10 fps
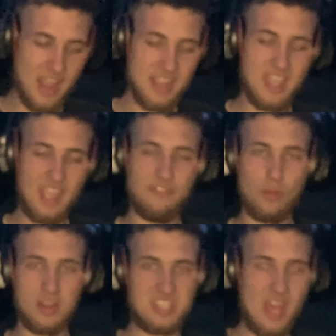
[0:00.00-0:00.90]

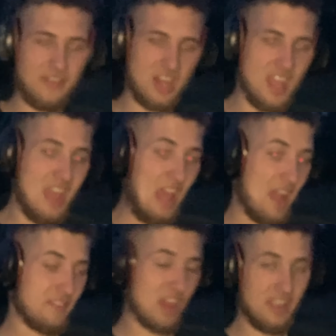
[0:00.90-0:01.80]
AK-47.
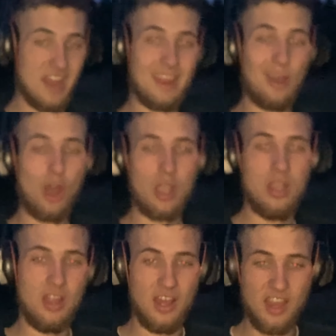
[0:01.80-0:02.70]
I've got an
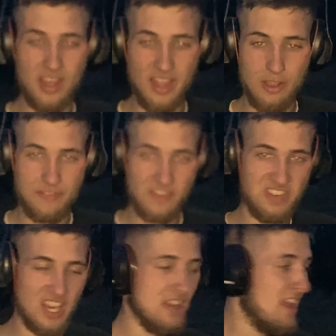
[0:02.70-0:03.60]
AR, uh,
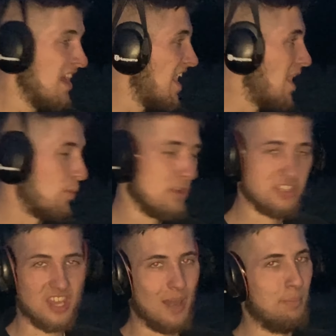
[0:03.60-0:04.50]
AR-15, and we're
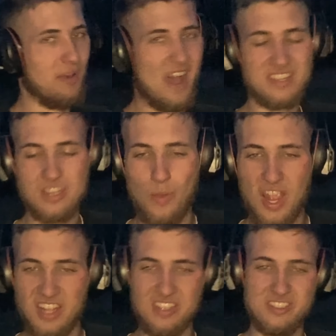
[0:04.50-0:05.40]
just going to blast
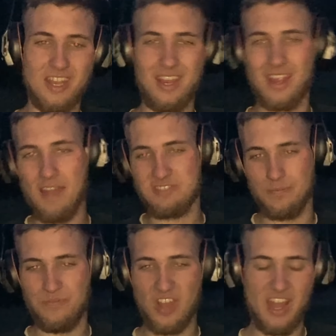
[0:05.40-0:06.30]
away at this thing, have
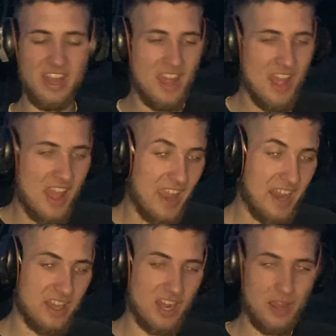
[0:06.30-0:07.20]
some fun,
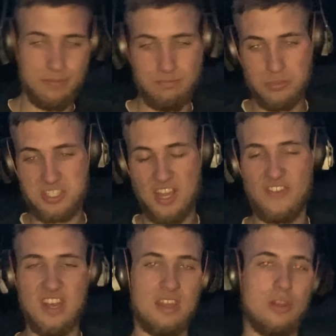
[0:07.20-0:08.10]
and uh, we'll see
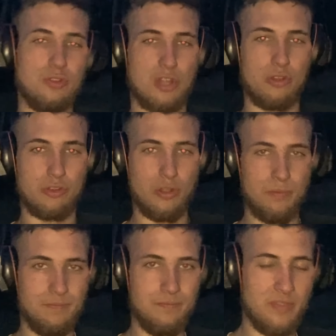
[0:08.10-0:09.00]
if any of those go through.
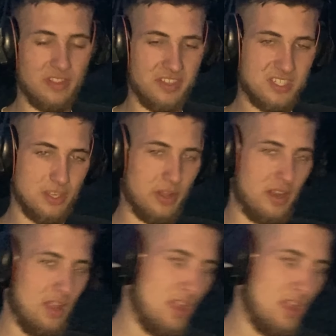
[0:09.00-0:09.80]
Let's do it.